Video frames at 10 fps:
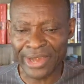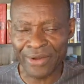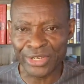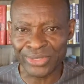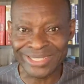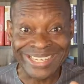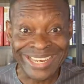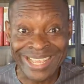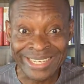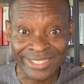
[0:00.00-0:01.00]
creators
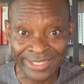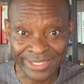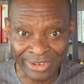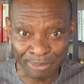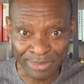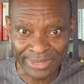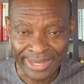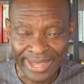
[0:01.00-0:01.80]
need script.